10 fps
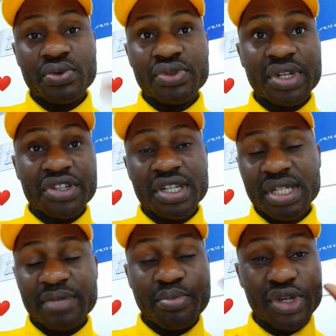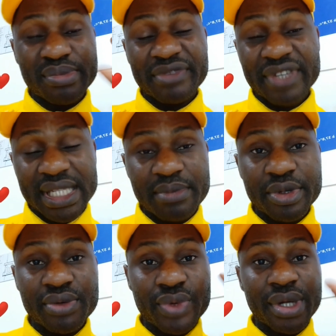note, your transcript must be
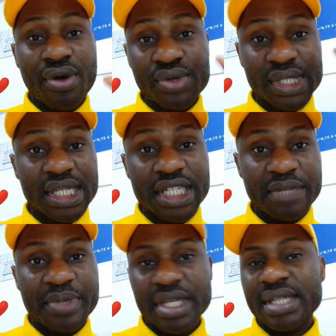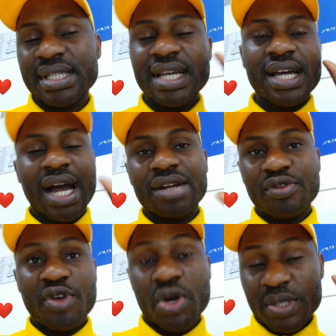visible with all CGPAs, and
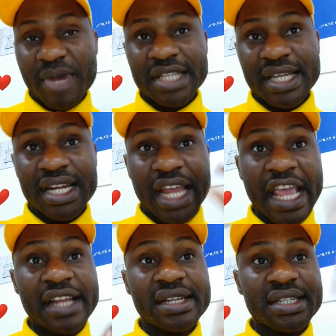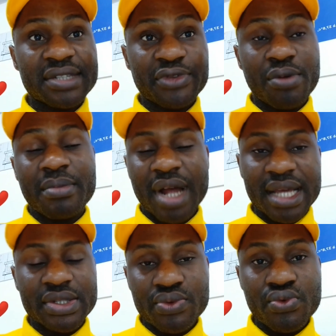of course maths and English from
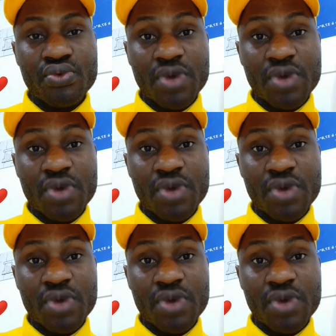high school.